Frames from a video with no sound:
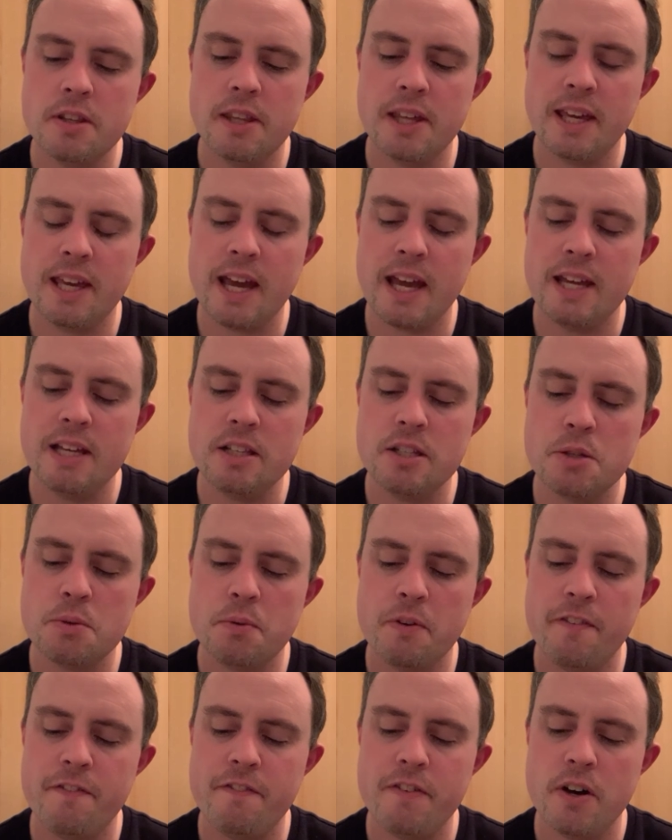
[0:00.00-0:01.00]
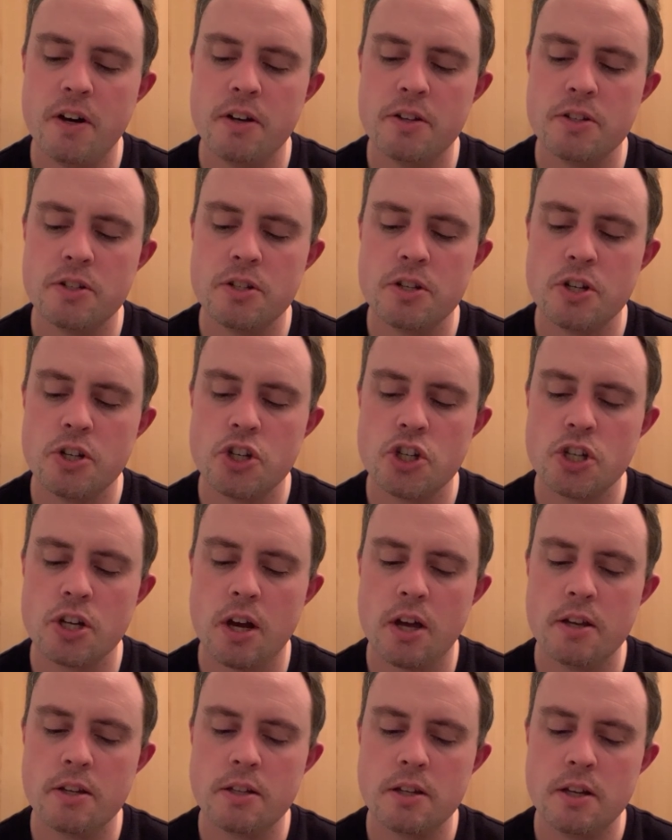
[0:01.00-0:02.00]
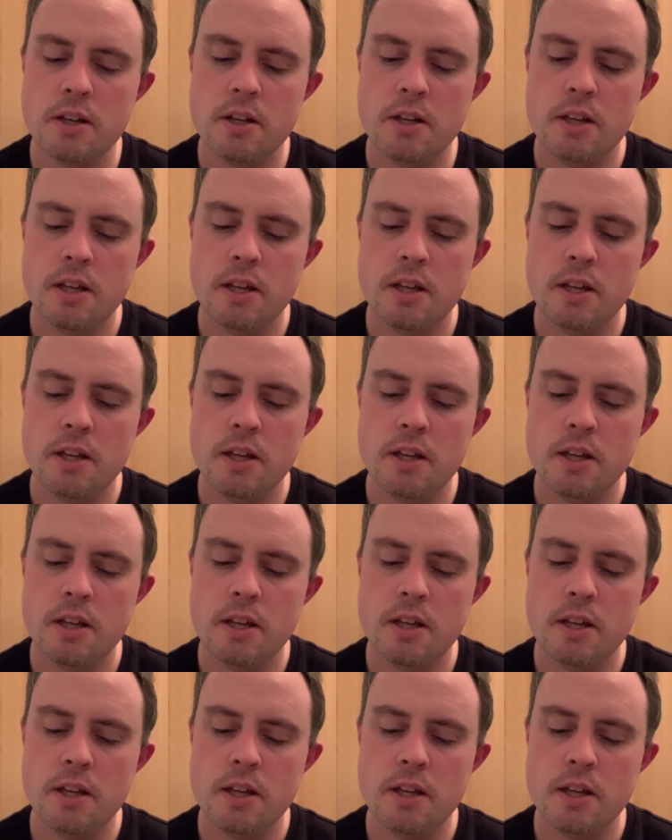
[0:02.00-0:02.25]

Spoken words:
and the gates were fast shut.